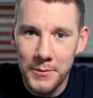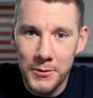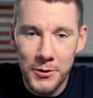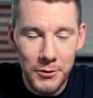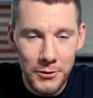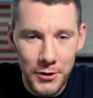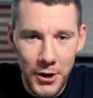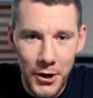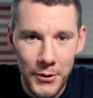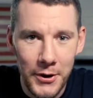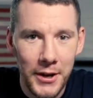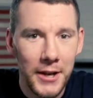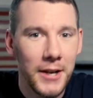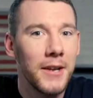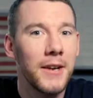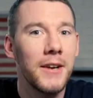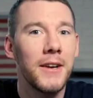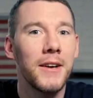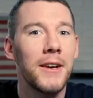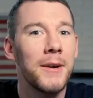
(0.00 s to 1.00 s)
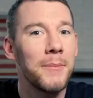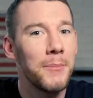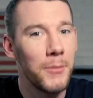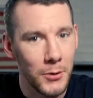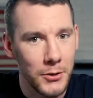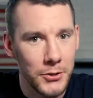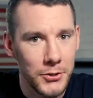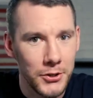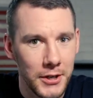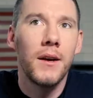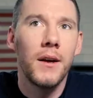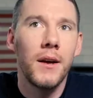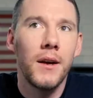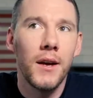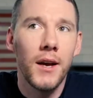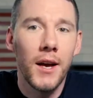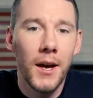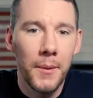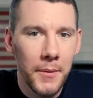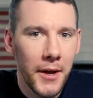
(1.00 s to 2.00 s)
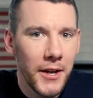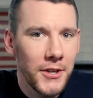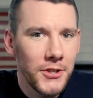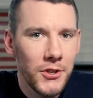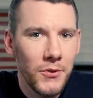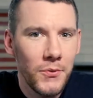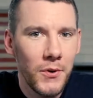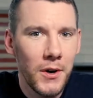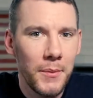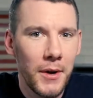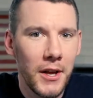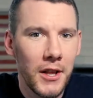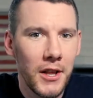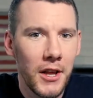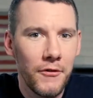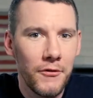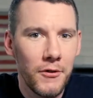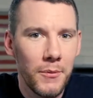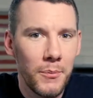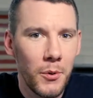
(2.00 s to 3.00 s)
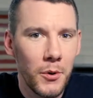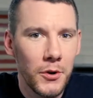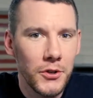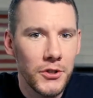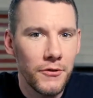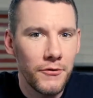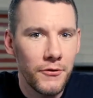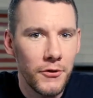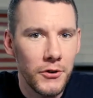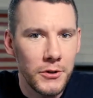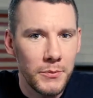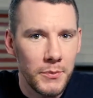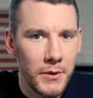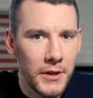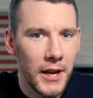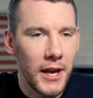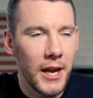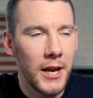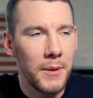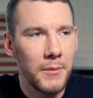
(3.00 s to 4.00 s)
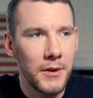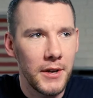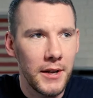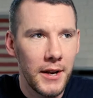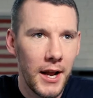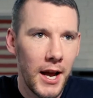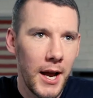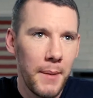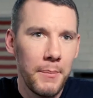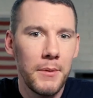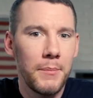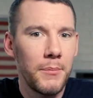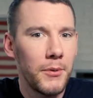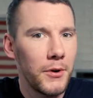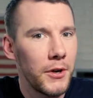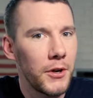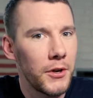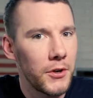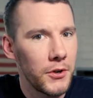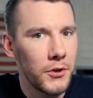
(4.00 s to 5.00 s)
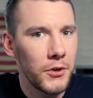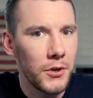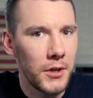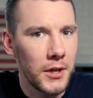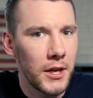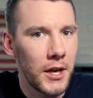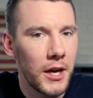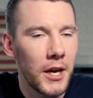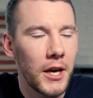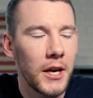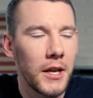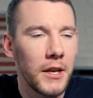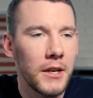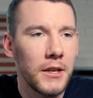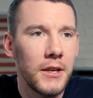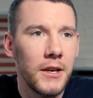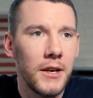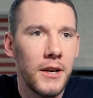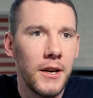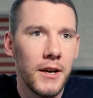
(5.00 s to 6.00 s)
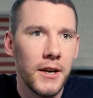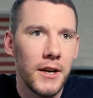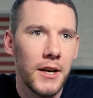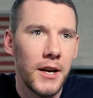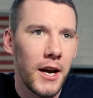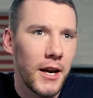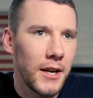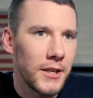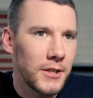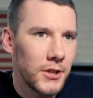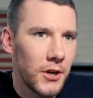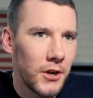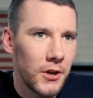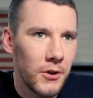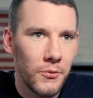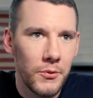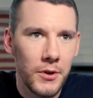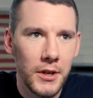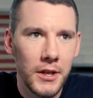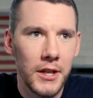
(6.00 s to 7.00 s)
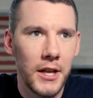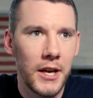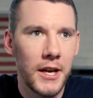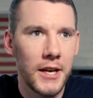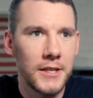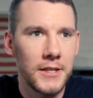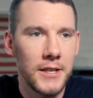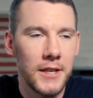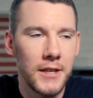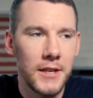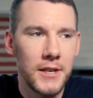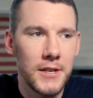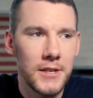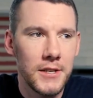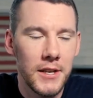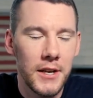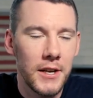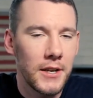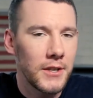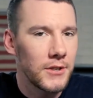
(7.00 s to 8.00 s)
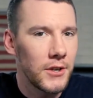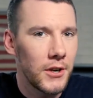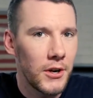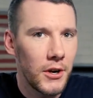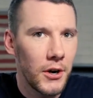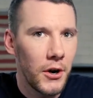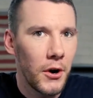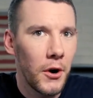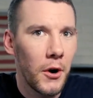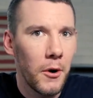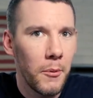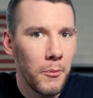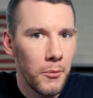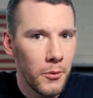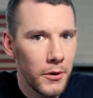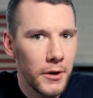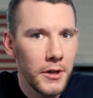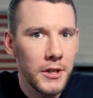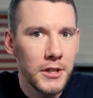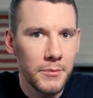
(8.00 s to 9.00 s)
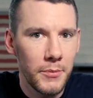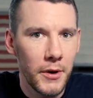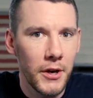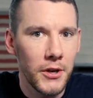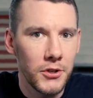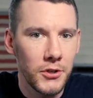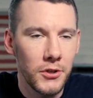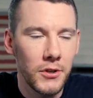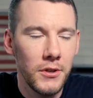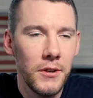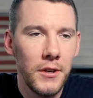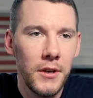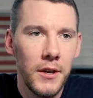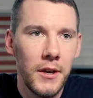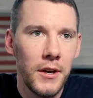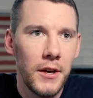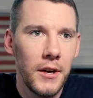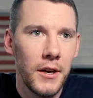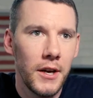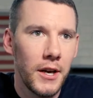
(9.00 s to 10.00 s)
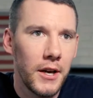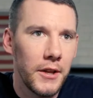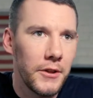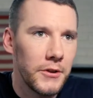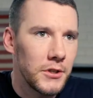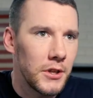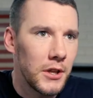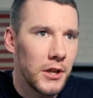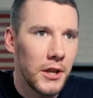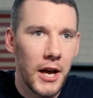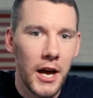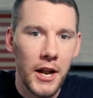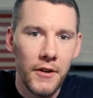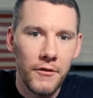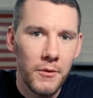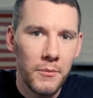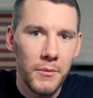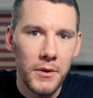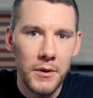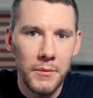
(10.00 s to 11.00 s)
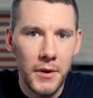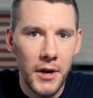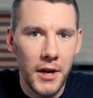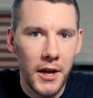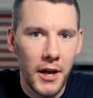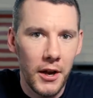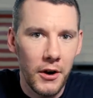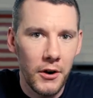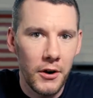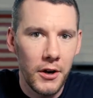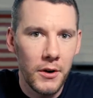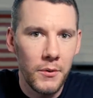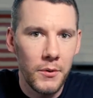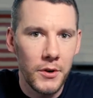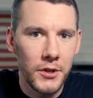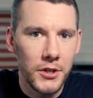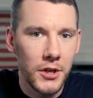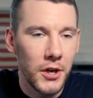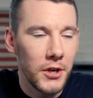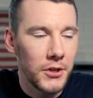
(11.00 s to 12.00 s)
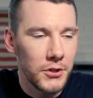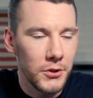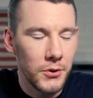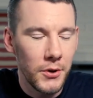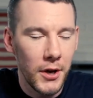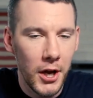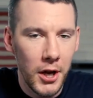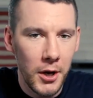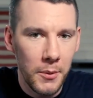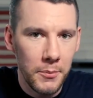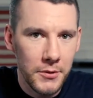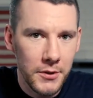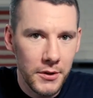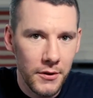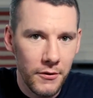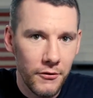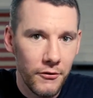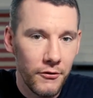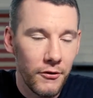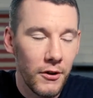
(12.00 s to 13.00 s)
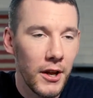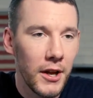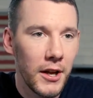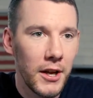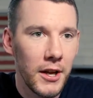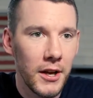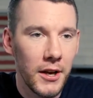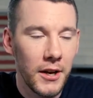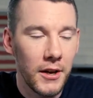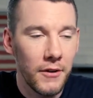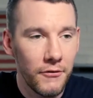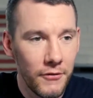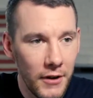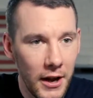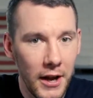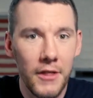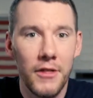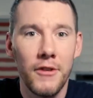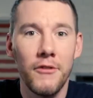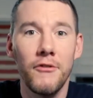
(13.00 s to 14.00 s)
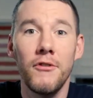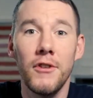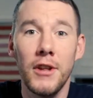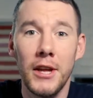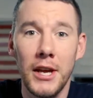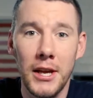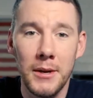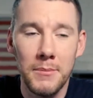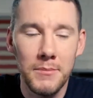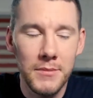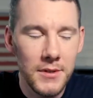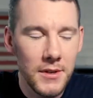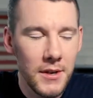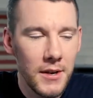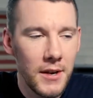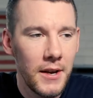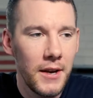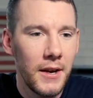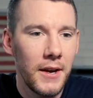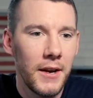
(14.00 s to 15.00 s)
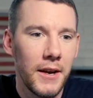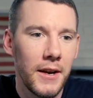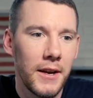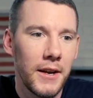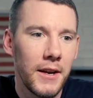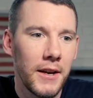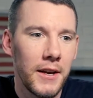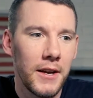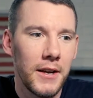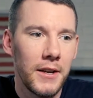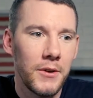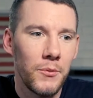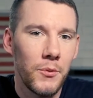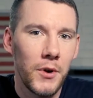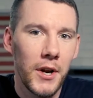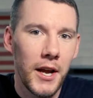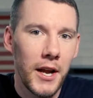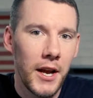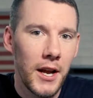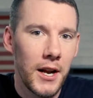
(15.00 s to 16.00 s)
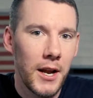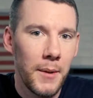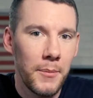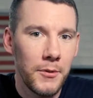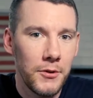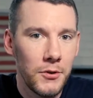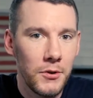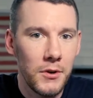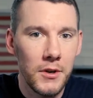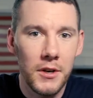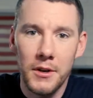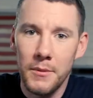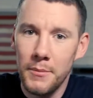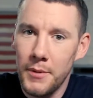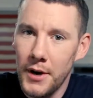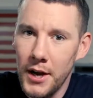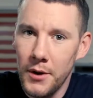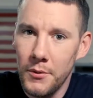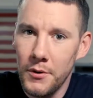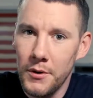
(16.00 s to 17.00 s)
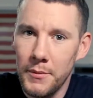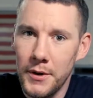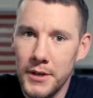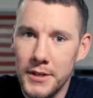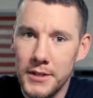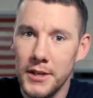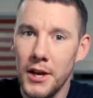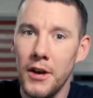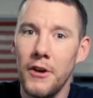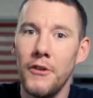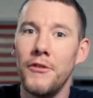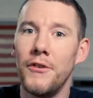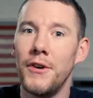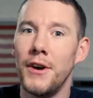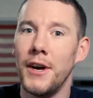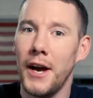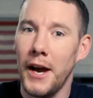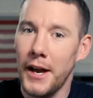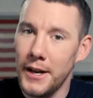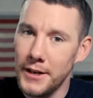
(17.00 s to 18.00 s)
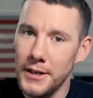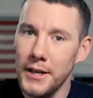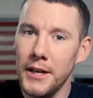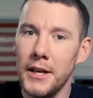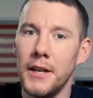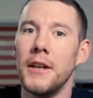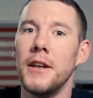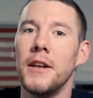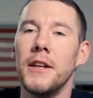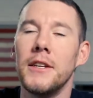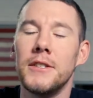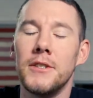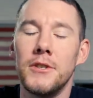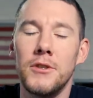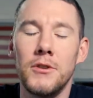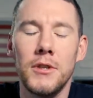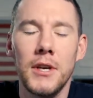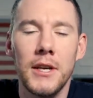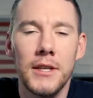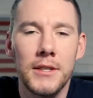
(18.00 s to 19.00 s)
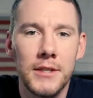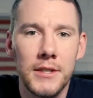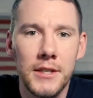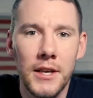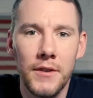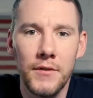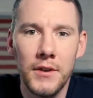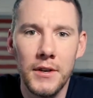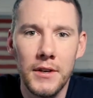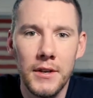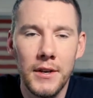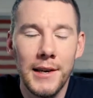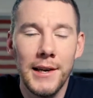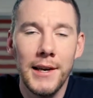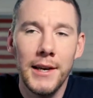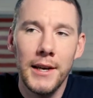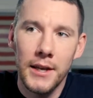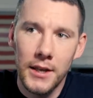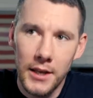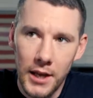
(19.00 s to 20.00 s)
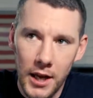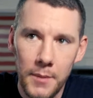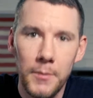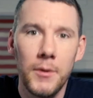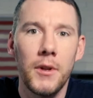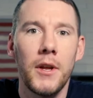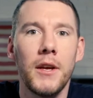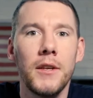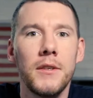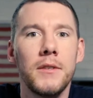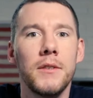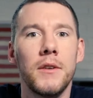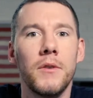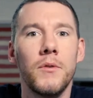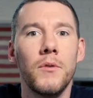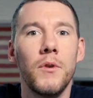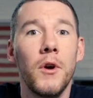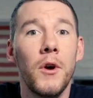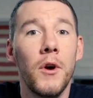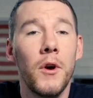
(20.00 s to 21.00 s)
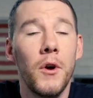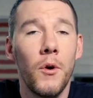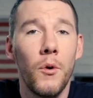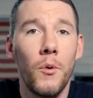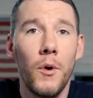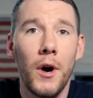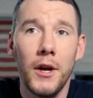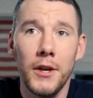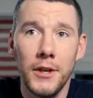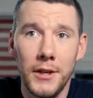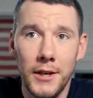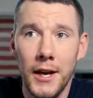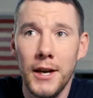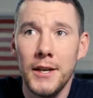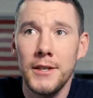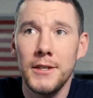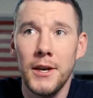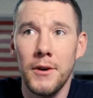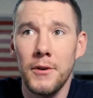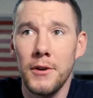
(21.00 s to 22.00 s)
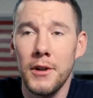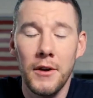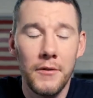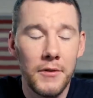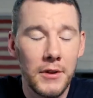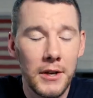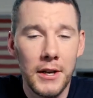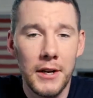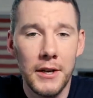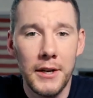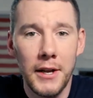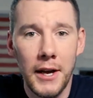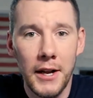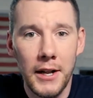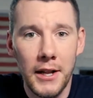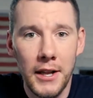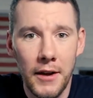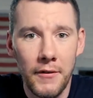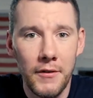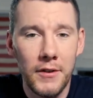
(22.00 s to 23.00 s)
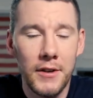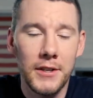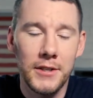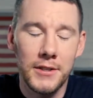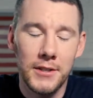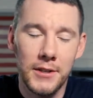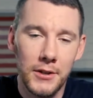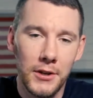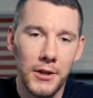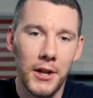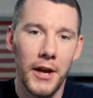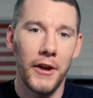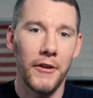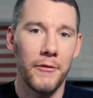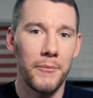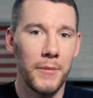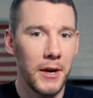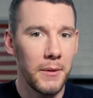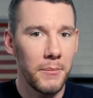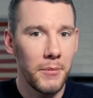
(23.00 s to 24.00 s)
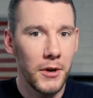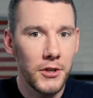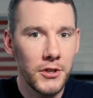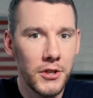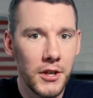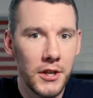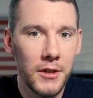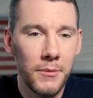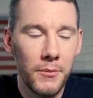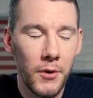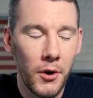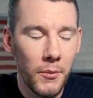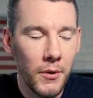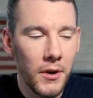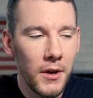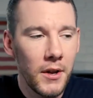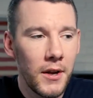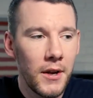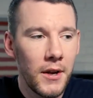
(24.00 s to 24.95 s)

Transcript: You know it, Porsche. I'm not sure where my love for Porsche first began, but it happened pretty early on. I started to realize that these things are pretty special. There's a lot of them in my area, which also helped fan the flames. And when I had an opportunity to buy one myself, I did, and it's a 2007 Cayman S. And while yes, I would love to get a 911, it's a little out of my budget at the moment.